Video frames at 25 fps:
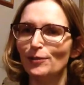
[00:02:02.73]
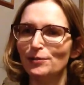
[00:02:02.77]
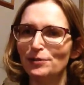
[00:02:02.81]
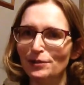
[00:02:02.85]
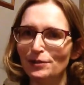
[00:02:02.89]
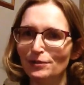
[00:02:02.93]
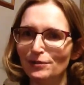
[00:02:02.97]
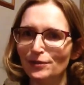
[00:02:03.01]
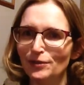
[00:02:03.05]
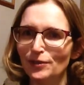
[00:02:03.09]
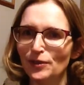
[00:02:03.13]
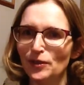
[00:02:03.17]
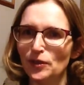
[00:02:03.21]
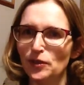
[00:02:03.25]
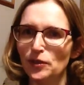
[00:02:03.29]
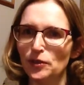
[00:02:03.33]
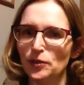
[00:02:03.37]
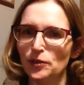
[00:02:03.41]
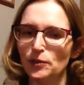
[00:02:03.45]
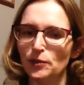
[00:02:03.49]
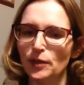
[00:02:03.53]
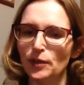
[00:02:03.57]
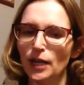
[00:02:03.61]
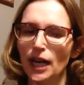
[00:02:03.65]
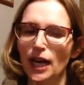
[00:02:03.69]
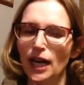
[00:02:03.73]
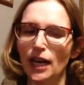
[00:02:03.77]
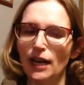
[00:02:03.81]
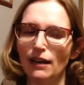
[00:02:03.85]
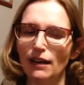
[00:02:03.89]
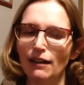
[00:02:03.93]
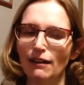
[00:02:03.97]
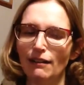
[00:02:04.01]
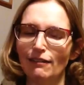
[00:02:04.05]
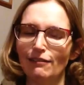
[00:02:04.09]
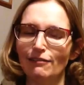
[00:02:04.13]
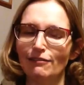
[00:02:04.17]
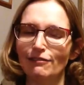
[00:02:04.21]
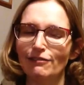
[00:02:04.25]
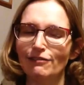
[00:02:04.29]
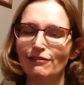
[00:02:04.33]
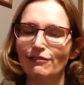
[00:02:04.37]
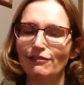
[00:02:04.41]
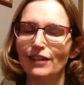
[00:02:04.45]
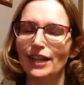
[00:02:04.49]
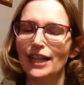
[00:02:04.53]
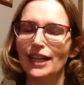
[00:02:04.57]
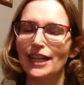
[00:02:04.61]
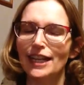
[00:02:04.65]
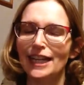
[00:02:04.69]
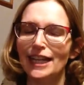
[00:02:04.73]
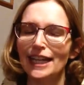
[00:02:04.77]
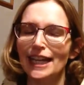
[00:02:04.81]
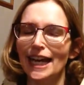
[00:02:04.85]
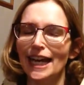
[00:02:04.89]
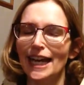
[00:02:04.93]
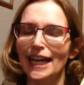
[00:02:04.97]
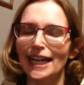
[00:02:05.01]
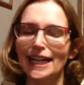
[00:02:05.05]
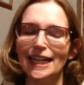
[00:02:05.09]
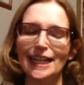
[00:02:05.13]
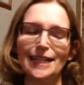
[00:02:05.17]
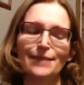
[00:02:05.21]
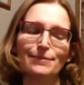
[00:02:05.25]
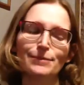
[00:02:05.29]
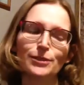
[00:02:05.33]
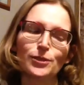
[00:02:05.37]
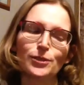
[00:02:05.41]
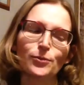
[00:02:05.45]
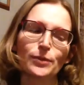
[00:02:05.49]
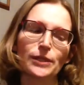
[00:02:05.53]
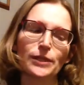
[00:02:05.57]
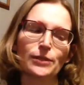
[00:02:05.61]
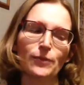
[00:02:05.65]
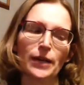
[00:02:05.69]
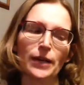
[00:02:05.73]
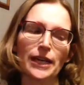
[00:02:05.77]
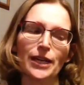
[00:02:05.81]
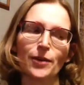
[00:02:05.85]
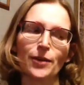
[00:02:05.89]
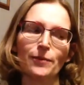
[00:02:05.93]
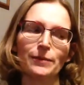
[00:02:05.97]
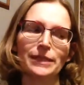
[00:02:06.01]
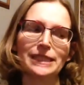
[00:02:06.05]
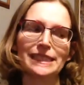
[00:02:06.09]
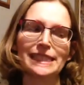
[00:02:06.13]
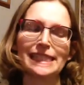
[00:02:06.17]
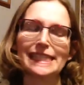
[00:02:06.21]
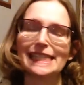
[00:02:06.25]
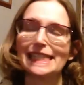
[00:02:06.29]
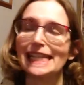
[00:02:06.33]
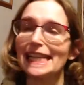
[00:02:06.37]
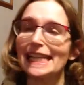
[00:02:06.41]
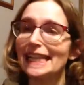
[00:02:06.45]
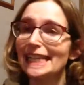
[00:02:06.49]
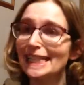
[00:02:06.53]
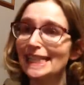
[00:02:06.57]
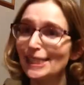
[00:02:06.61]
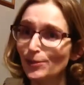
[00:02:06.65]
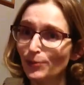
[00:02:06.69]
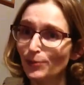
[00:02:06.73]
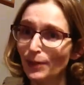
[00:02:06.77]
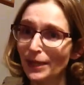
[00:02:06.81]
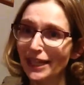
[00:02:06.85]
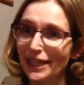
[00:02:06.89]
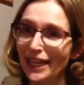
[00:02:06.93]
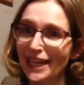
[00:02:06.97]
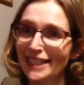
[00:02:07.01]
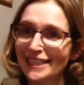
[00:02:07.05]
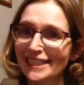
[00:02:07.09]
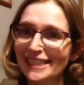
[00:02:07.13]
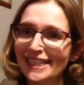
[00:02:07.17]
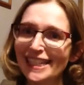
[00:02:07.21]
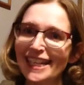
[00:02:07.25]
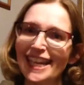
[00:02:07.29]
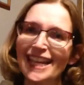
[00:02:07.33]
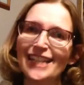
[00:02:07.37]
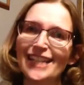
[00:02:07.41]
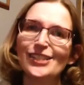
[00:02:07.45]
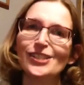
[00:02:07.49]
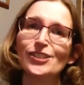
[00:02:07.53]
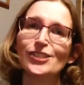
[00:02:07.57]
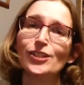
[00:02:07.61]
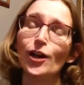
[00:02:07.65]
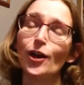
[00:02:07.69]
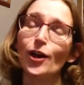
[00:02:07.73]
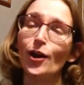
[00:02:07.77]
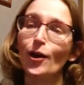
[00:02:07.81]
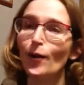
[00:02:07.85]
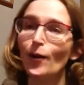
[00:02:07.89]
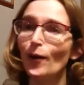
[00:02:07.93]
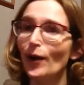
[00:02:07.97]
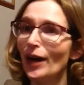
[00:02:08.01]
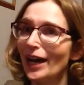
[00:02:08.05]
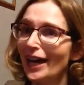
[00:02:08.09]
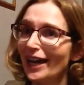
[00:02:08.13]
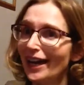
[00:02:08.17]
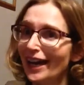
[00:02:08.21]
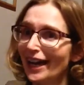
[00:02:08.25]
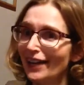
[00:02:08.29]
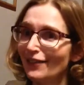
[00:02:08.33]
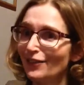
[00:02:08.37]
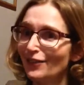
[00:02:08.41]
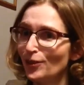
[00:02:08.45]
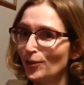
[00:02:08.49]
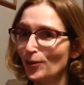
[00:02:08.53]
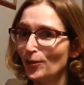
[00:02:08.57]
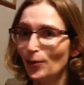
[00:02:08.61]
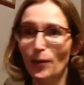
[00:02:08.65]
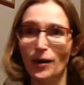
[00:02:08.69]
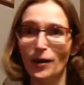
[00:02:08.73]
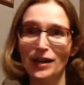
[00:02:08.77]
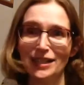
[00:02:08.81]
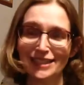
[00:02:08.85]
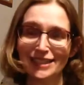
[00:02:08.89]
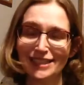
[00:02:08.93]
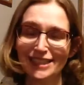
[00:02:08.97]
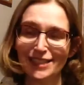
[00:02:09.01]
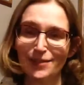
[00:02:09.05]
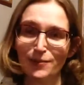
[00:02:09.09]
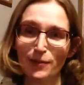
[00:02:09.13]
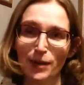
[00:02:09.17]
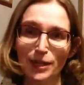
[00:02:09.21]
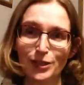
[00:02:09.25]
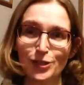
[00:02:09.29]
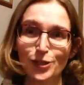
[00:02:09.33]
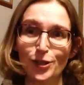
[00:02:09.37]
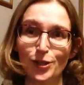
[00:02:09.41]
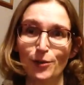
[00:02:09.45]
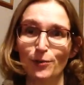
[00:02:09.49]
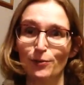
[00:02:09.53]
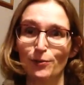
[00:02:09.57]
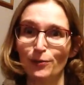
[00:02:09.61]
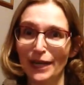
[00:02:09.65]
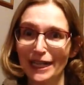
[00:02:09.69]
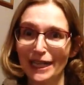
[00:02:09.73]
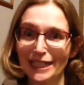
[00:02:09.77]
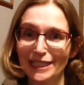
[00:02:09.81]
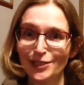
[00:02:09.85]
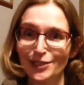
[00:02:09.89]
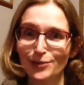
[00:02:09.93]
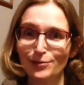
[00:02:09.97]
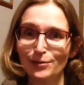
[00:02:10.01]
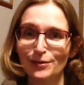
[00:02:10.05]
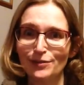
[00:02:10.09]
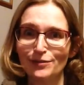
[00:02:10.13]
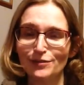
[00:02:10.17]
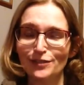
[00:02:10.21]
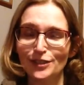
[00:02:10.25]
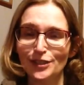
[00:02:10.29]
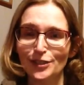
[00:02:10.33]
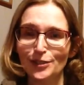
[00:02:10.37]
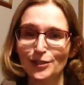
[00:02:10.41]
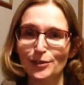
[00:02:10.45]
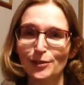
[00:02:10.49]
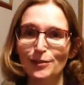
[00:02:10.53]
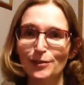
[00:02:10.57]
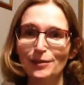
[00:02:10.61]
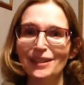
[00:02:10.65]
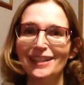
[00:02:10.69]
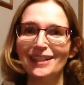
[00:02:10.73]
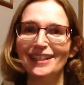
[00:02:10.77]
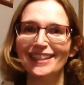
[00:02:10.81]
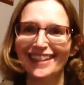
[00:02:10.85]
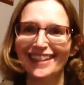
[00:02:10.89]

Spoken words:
review of Between Wyomings this weekend. So if you want to watch a rant review